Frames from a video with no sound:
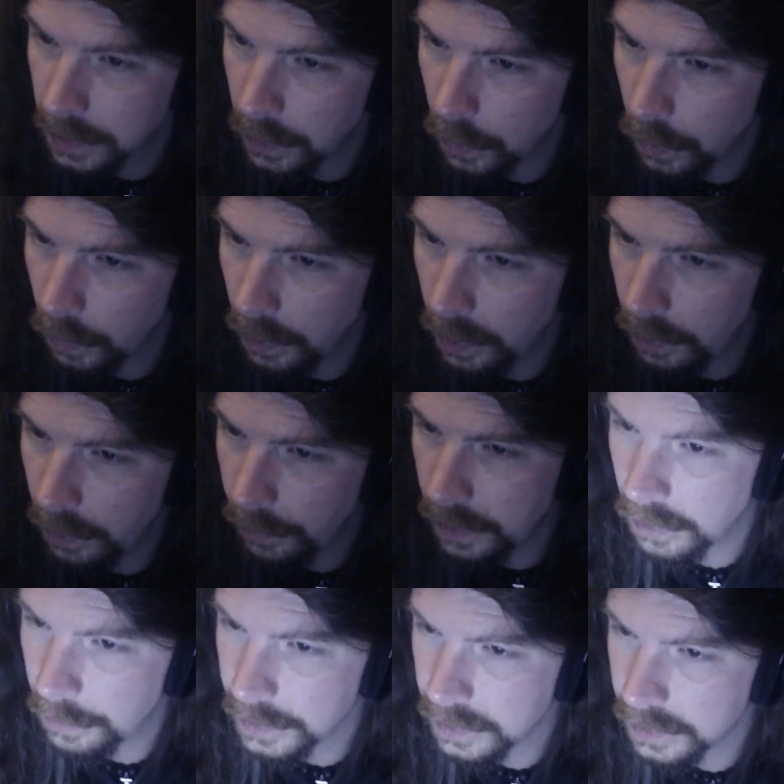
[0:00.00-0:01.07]
Where are we
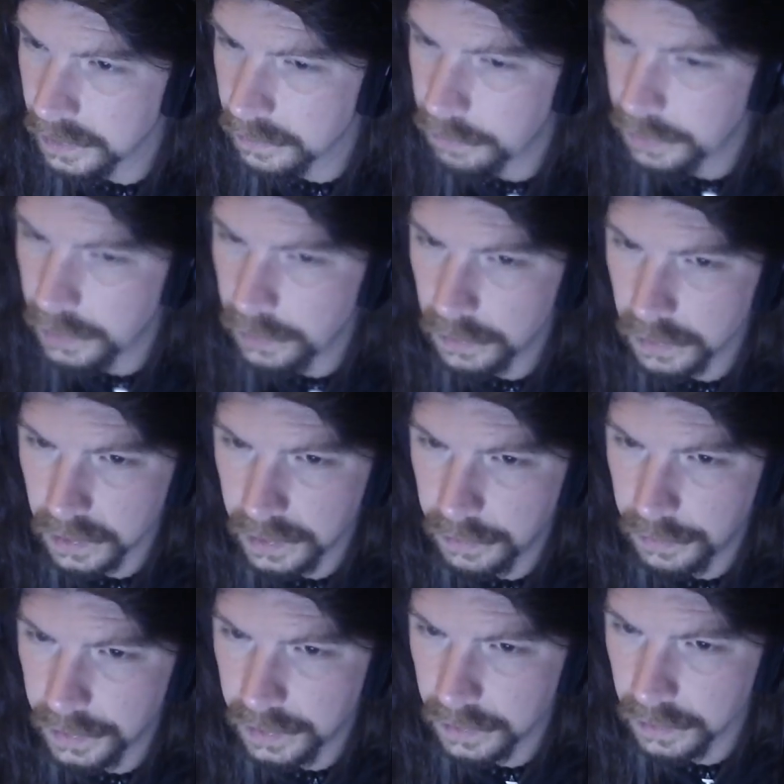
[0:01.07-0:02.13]
going with the bedoodle? Here
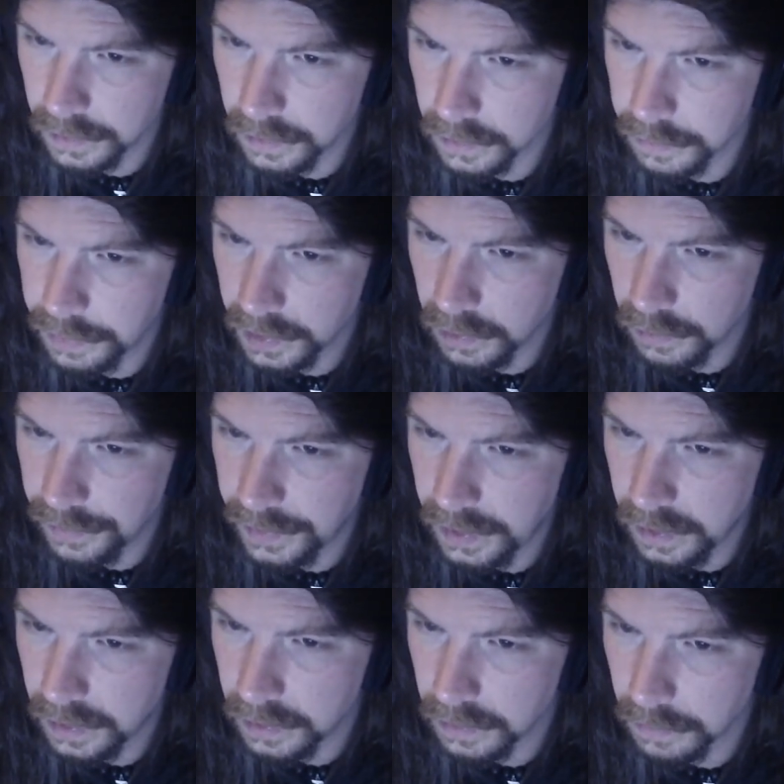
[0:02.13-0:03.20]
we go. Let's put it over
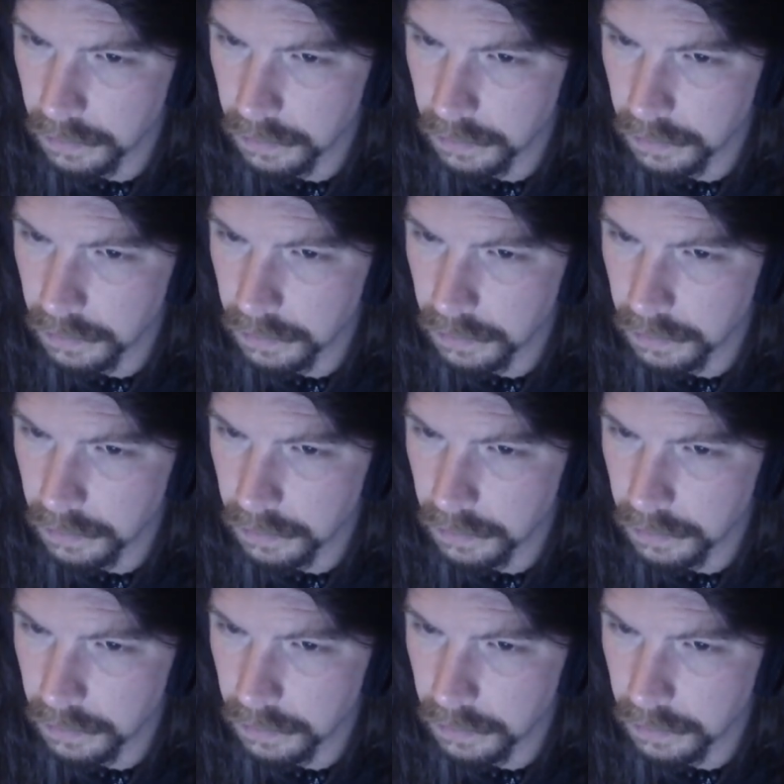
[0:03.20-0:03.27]
here.